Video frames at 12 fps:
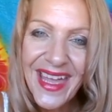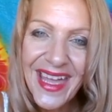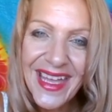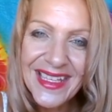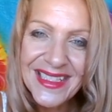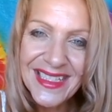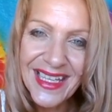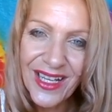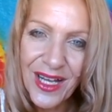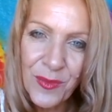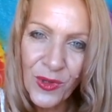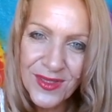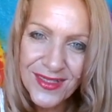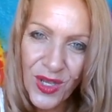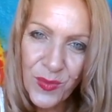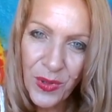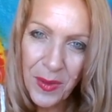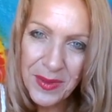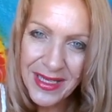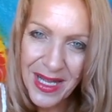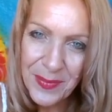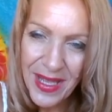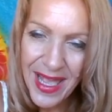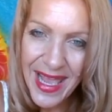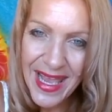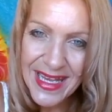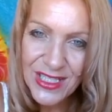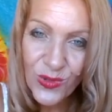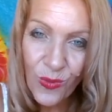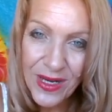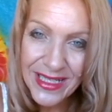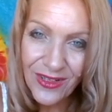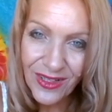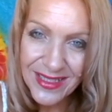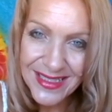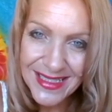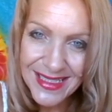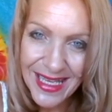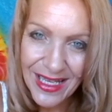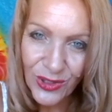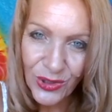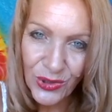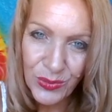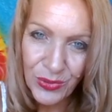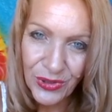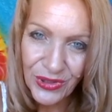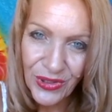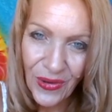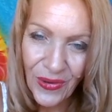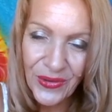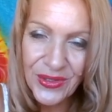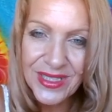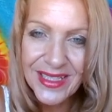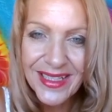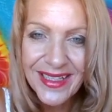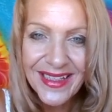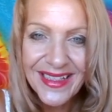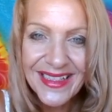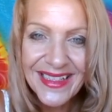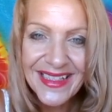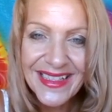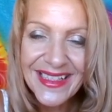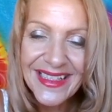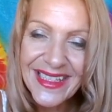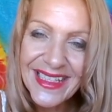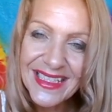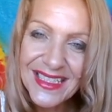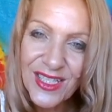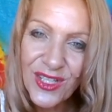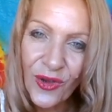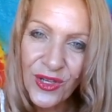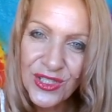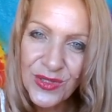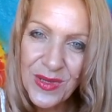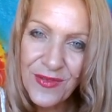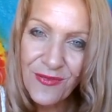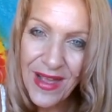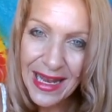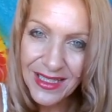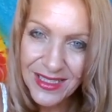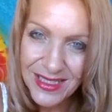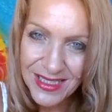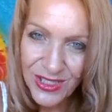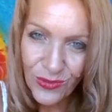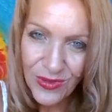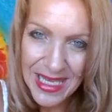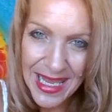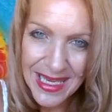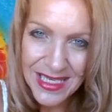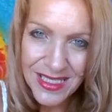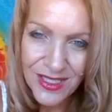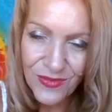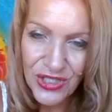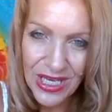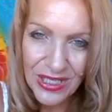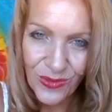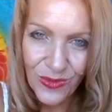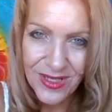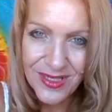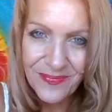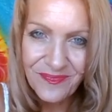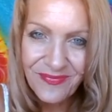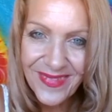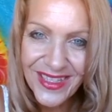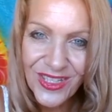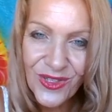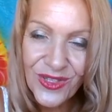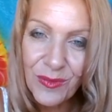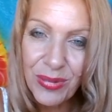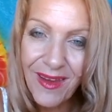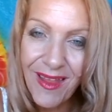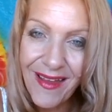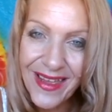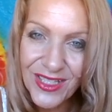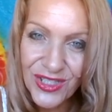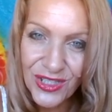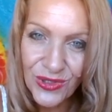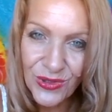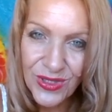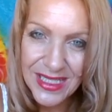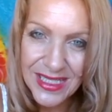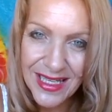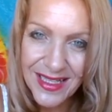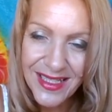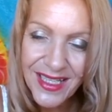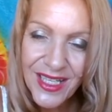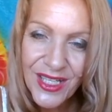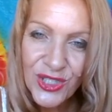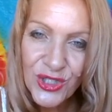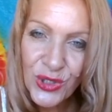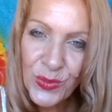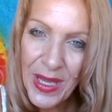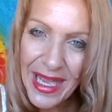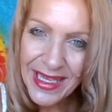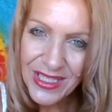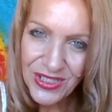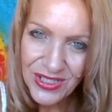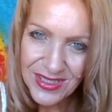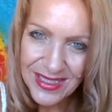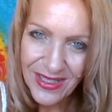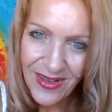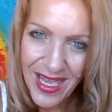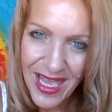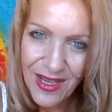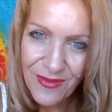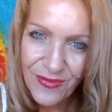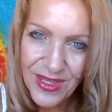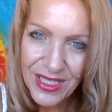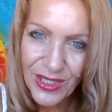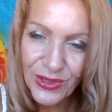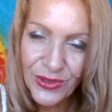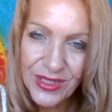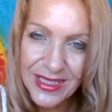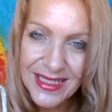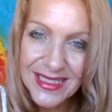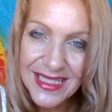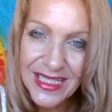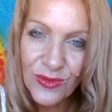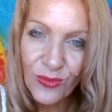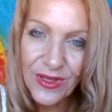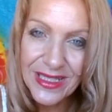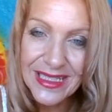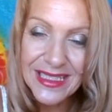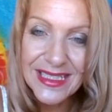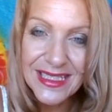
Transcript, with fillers: And uh, I'm also popping up a $20 discount coupon code uh, it's going to be valid until the end of January. You can apply it to the uh, two packages that I have that include an extended reading and